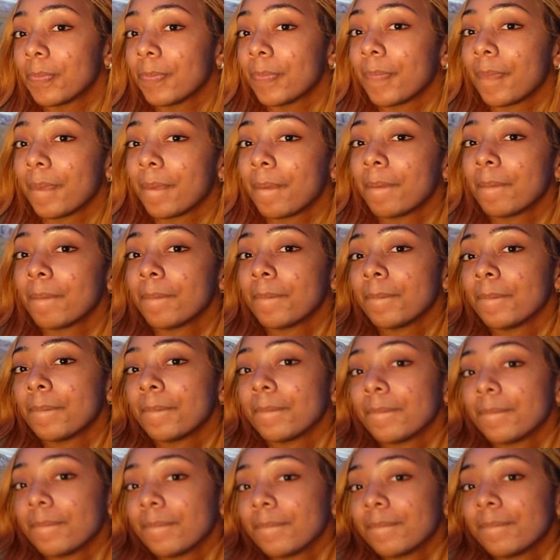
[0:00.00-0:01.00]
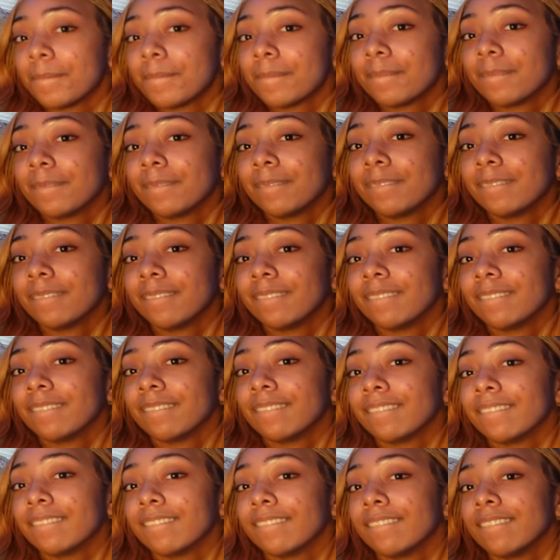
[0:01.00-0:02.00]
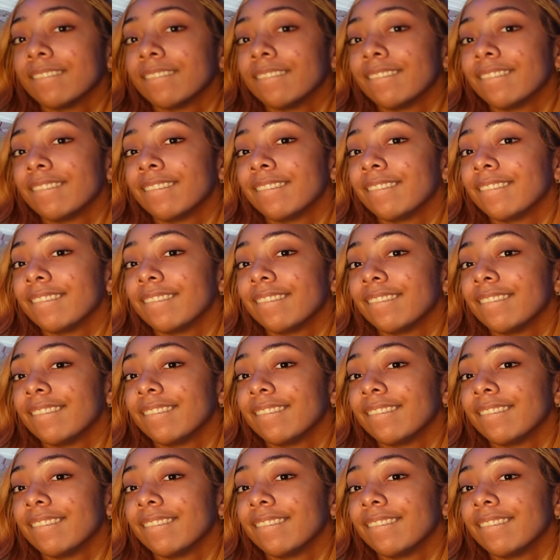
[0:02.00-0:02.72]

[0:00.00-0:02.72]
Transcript: No words are spoken by the person on screen.